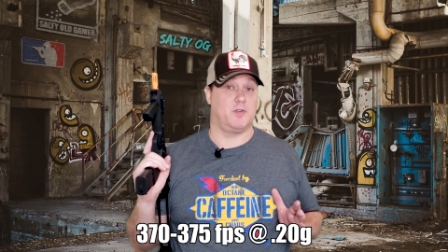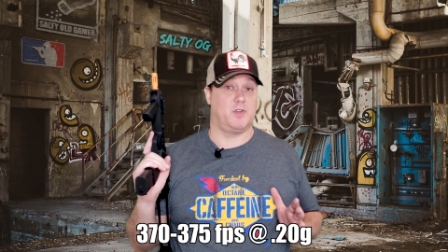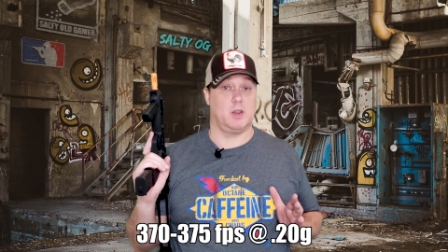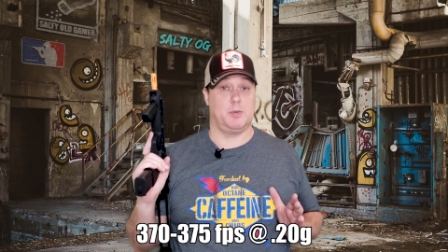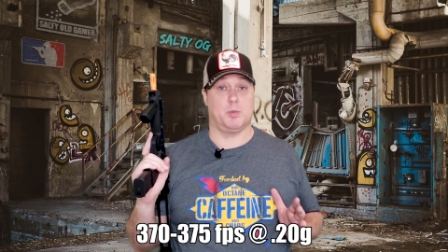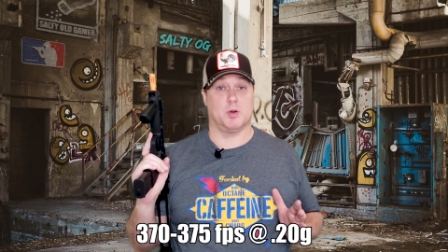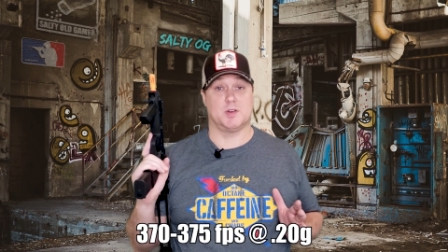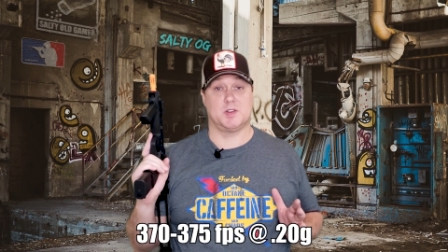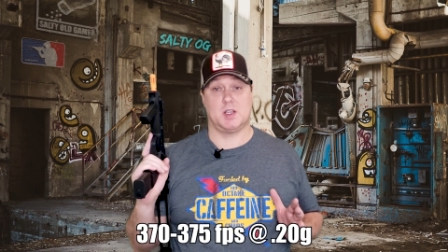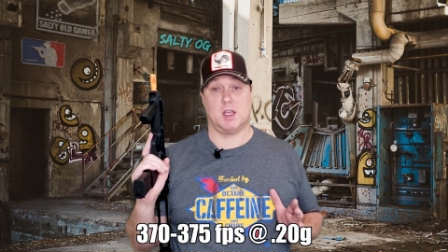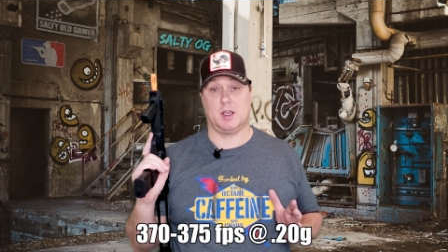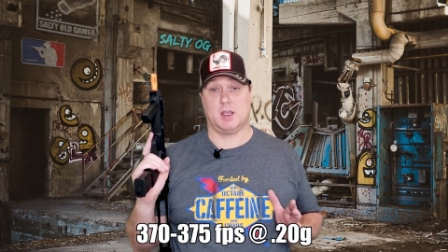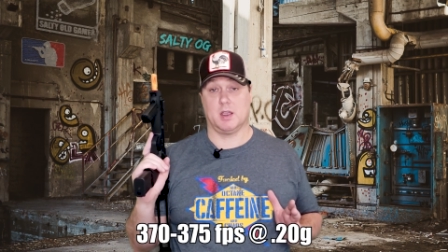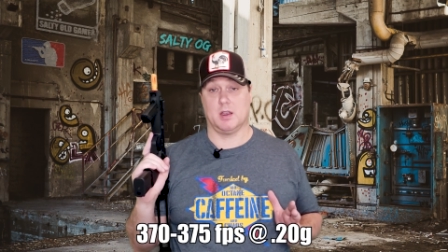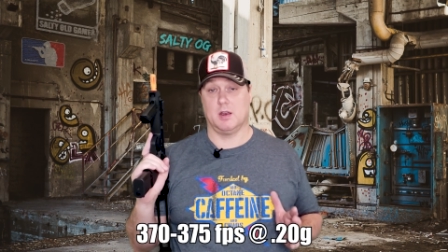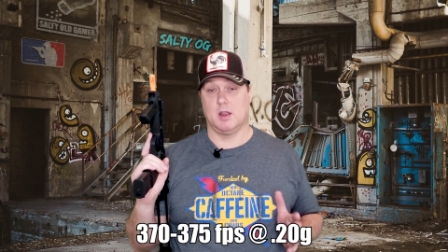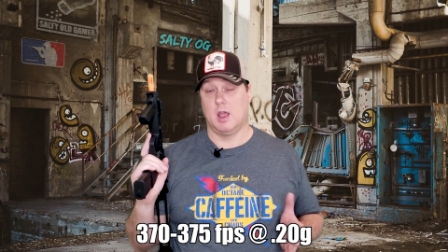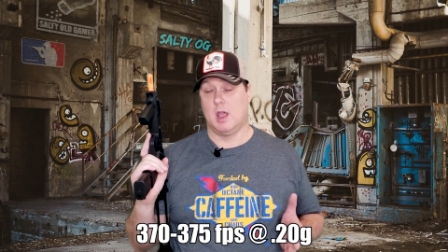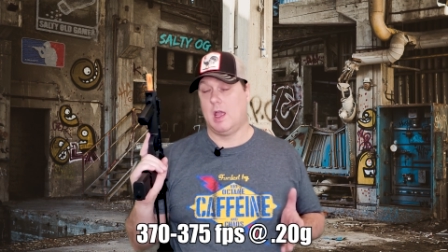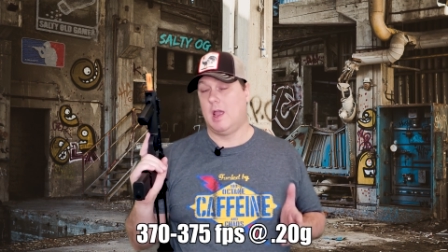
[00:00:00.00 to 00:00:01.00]
feet per
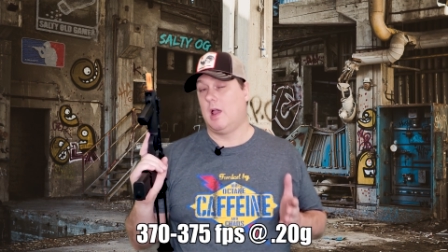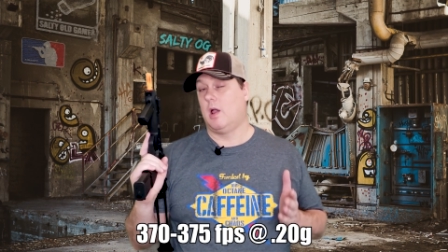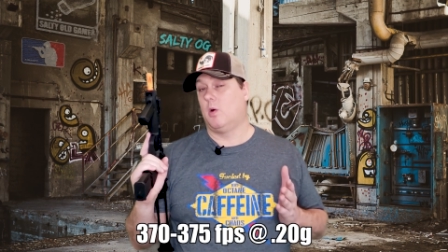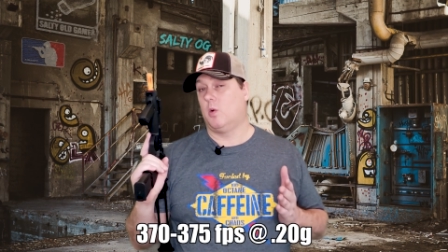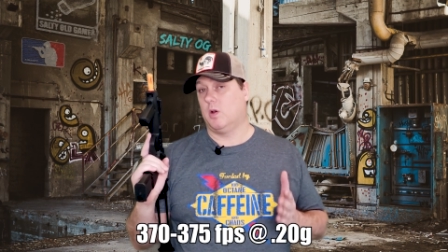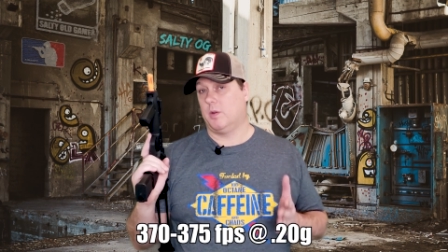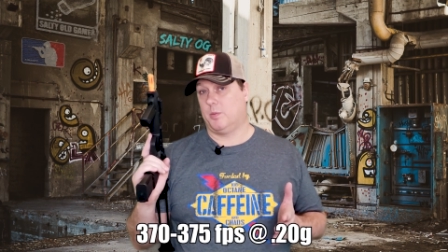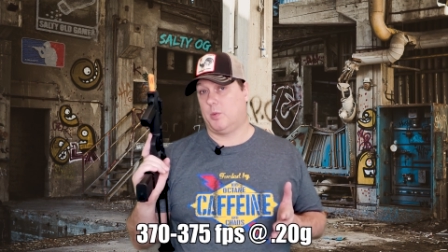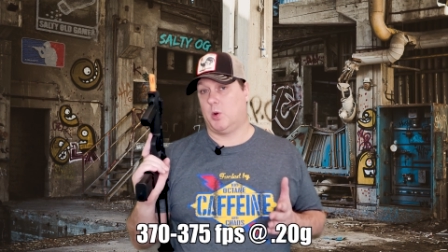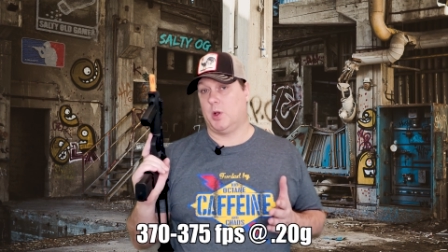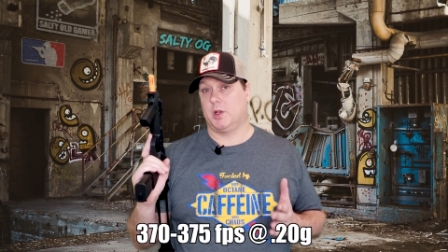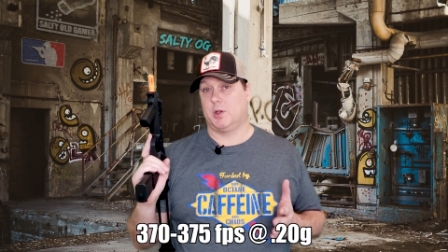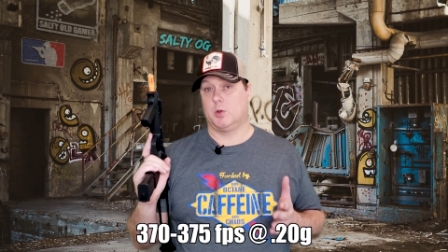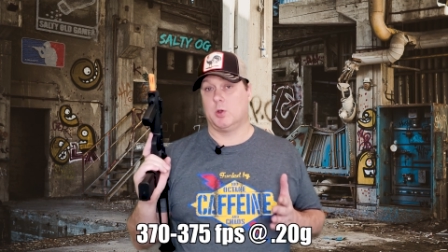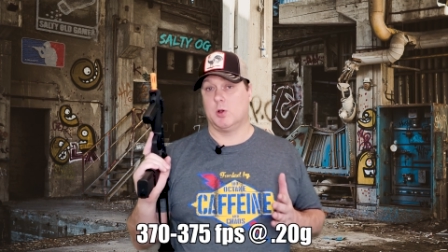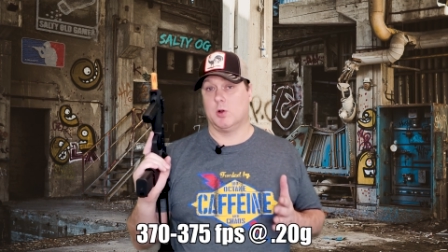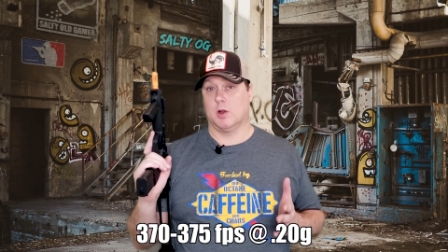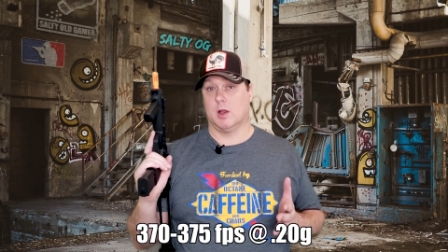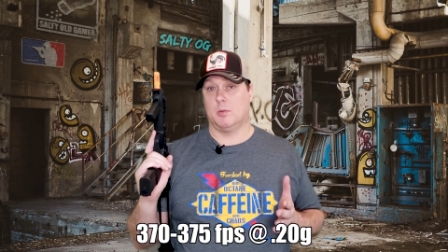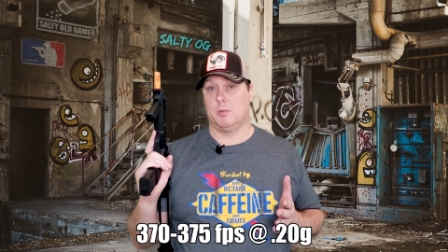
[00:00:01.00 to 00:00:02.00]
second with
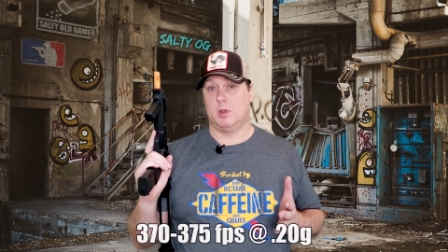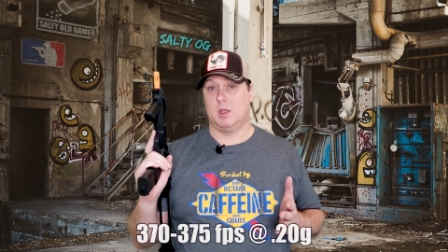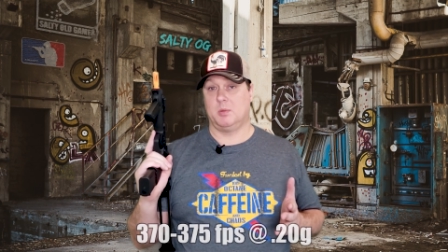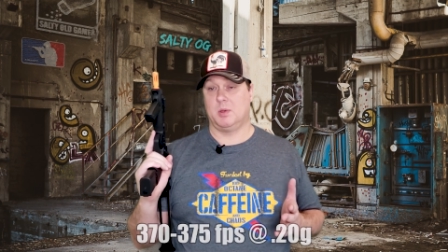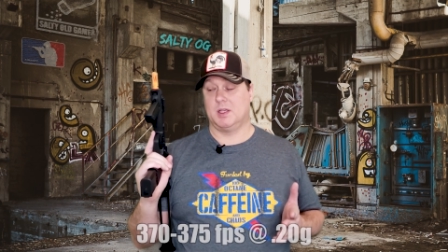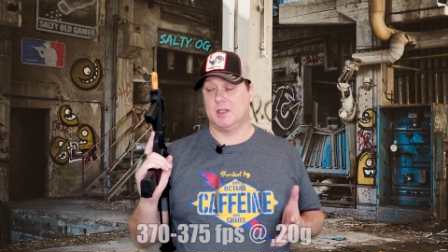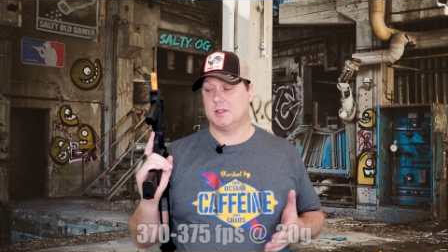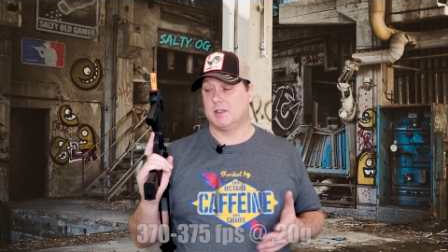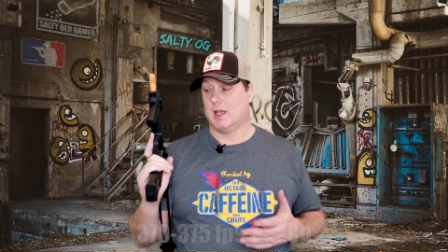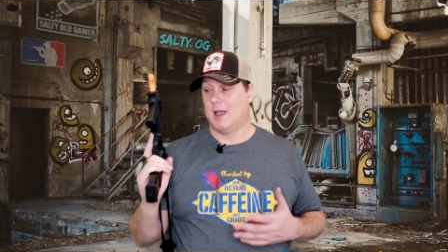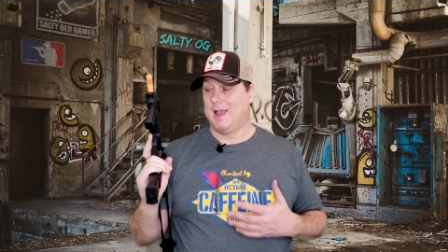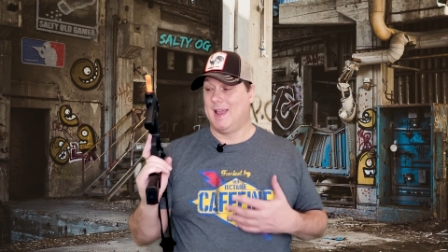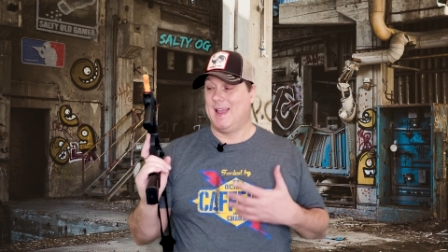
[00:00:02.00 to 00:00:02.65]
.20 gram BBs,